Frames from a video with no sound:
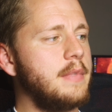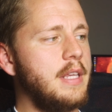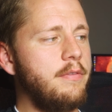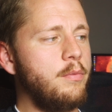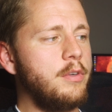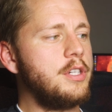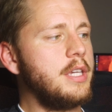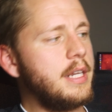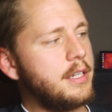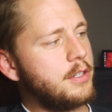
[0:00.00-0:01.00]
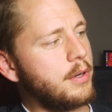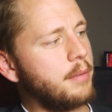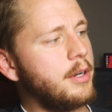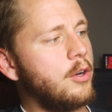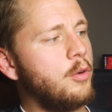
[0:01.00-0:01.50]
Even once you get into it, I'm
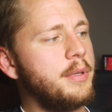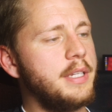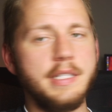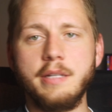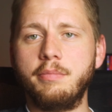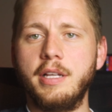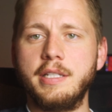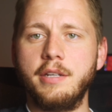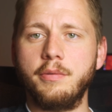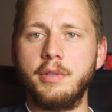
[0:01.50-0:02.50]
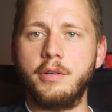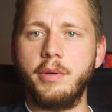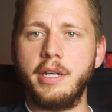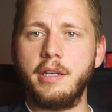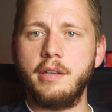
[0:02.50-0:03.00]
gonna open Disney Plus here really
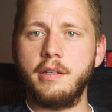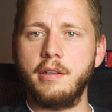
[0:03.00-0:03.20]
quick.